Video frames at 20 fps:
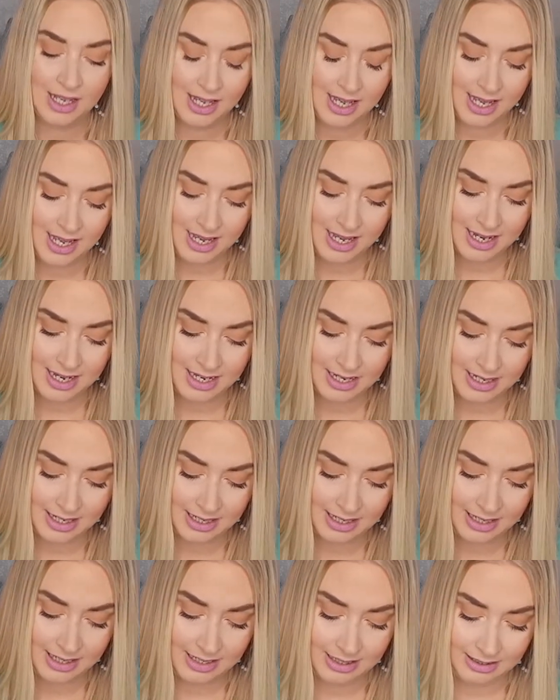And
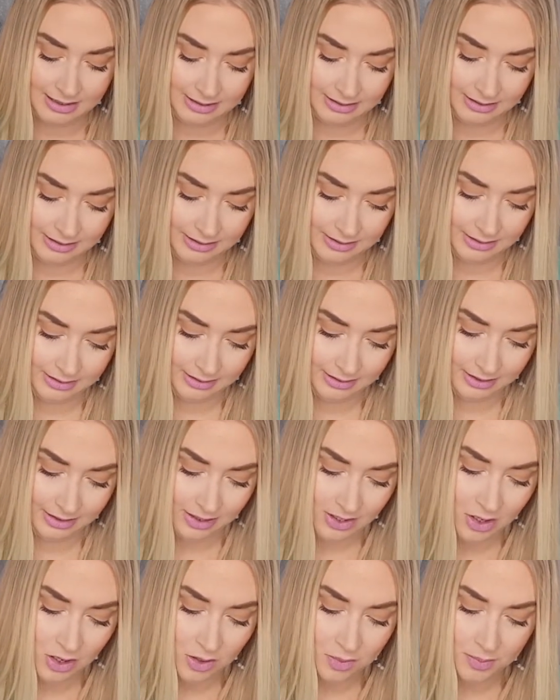
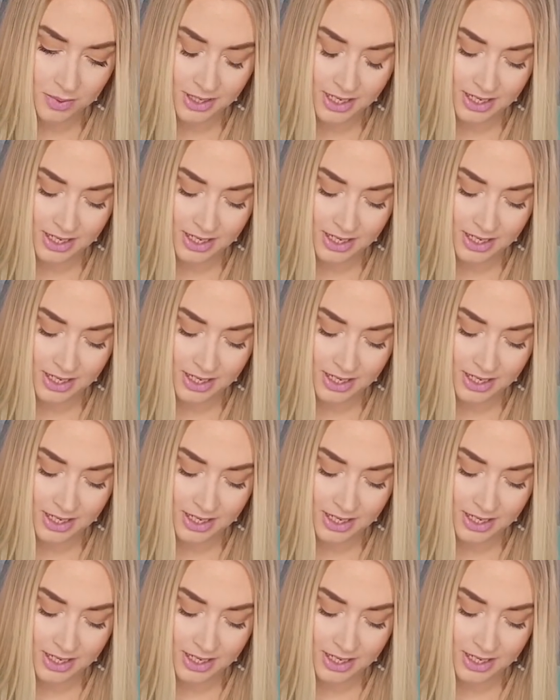open